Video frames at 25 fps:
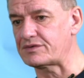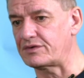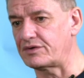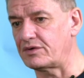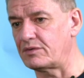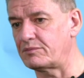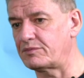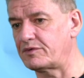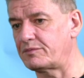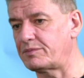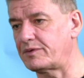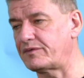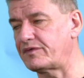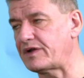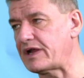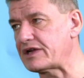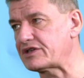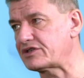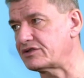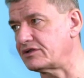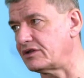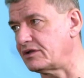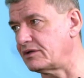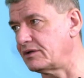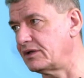there are a number of
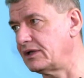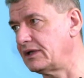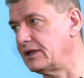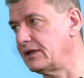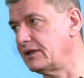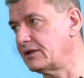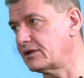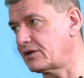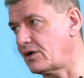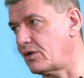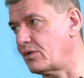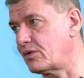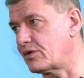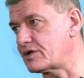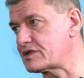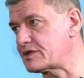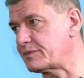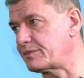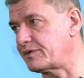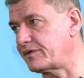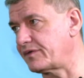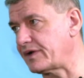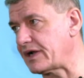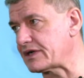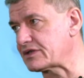professional cohorts
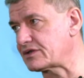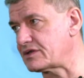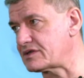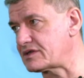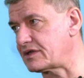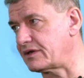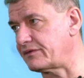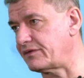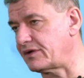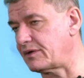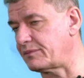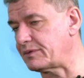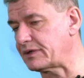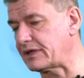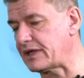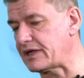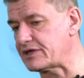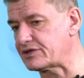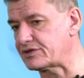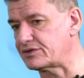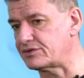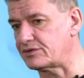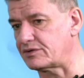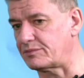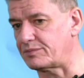of professionals that have
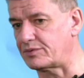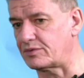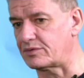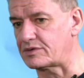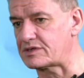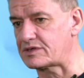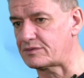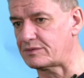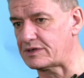obligations to report.